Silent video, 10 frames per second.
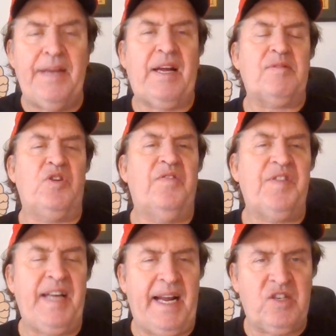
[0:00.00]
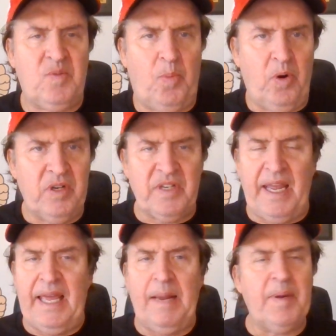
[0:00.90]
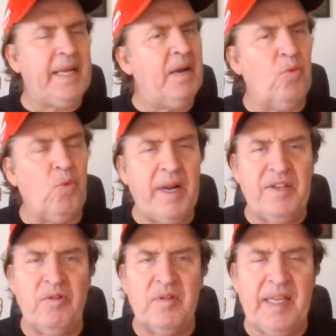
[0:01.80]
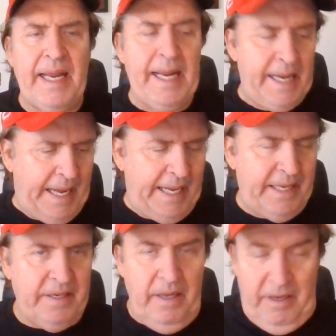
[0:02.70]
Hey, Dr. Sawyer for Doc Sports, and I'm going to get right to it today on